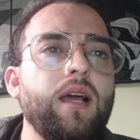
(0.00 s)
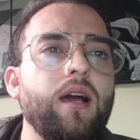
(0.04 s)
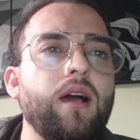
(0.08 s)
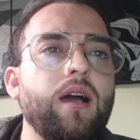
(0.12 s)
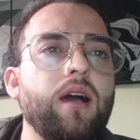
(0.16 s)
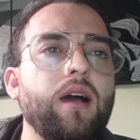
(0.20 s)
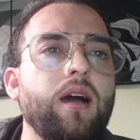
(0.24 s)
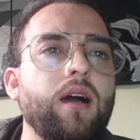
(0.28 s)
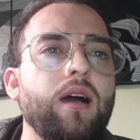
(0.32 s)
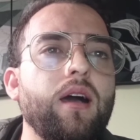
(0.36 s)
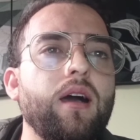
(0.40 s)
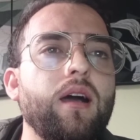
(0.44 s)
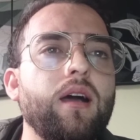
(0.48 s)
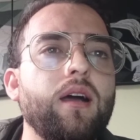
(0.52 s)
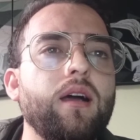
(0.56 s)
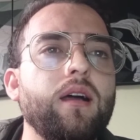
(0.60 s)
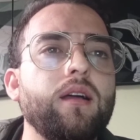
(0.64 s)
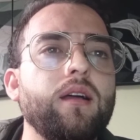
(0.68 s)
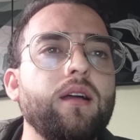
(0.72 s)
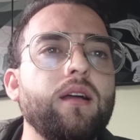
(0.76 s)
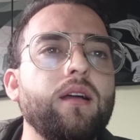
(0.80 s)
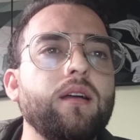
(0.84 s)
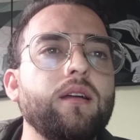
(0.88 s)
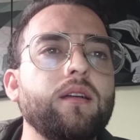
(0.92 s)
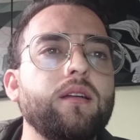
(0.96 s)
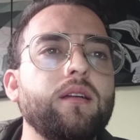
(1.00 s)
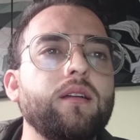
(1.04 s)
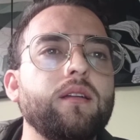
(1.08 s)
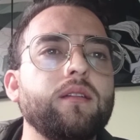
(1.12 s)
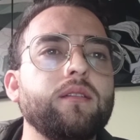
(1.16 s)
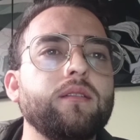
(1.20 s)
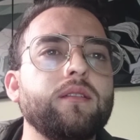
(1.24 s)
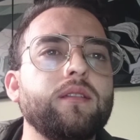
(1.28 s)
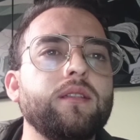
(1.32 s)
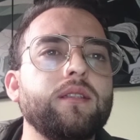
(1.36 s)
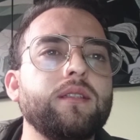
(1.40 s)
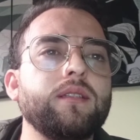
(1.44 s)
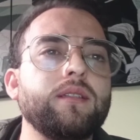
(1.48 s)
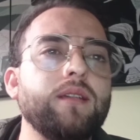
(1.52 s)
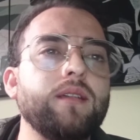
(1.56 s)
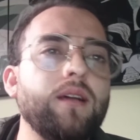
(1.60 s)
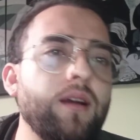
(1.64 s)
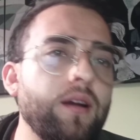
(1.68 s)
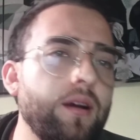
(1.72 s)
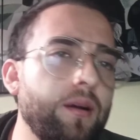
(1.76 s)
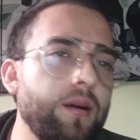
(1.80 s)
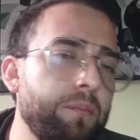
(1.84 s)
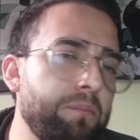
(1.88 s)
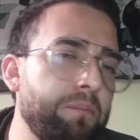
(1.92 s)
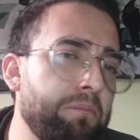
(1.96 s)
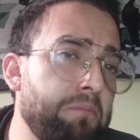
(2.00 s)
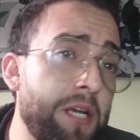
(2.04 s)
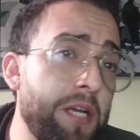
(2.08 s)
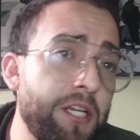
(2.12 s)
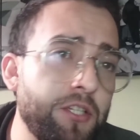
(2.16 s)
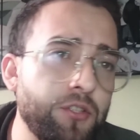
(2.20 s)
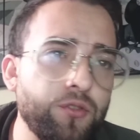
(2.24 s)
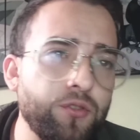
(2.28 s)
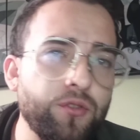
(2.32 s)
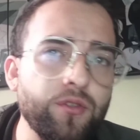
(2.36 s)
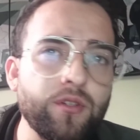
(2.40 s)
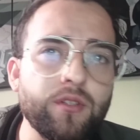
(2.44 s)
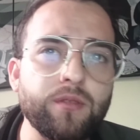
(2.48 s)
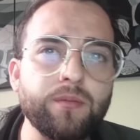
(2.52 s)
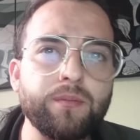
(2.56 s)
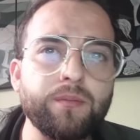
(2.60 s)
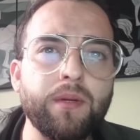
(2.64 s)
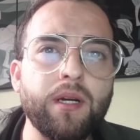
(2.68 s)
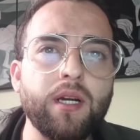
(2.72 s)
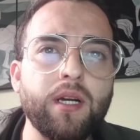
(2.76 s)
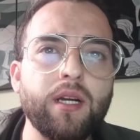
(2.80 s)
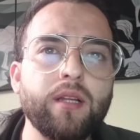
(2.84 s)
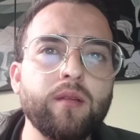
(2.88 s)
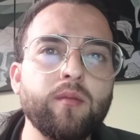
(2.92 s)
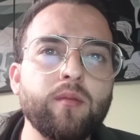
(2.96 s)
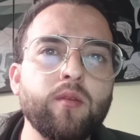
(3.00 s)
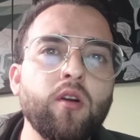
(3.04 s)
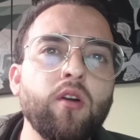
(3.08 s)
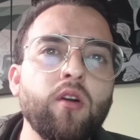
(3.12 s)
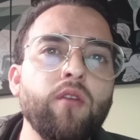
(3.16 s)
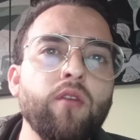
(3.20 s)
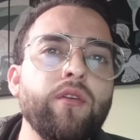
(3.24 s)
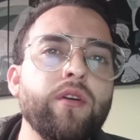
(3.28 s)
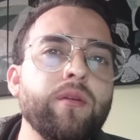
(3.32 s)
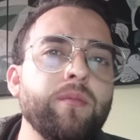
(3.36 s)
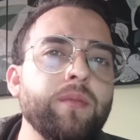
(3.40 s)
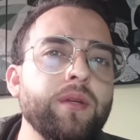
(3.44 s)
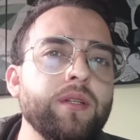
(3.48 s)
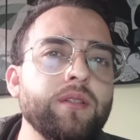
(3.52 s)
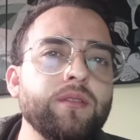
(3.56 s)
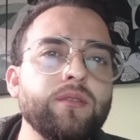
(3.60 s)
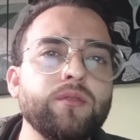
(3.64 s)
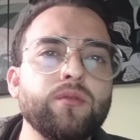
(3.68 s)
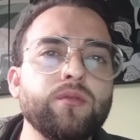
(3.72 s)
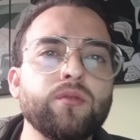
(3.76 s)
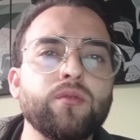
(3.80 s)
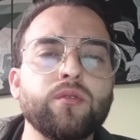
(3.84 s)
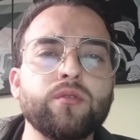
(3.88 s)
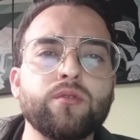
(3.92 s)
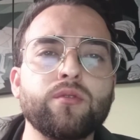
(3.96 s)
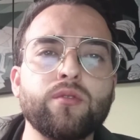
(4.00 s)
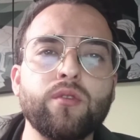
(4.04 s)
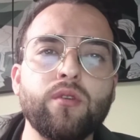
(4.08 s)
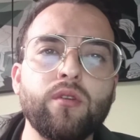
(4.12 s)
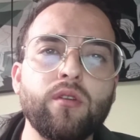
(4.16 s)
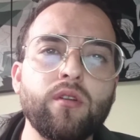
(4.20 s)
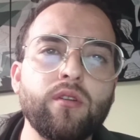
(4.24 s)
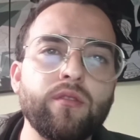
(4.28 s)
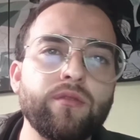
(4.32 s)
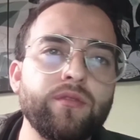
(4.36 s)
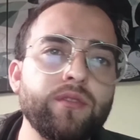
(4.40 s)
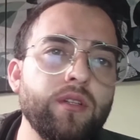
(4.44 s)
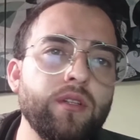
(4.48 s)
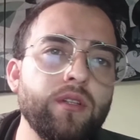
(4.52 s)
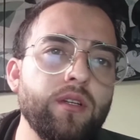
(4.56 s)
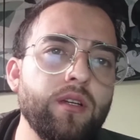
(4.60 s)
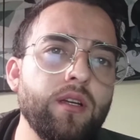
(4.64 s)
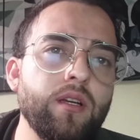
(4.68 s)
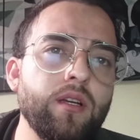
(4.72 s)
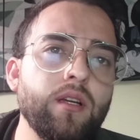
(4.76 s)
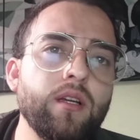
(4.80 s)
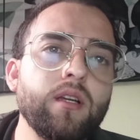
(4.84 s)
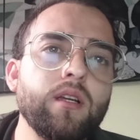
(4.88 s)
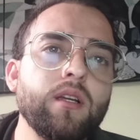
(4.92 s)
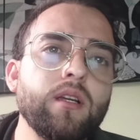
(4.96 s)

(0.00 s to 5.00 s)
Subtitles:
uh, these are measures by governments to control of the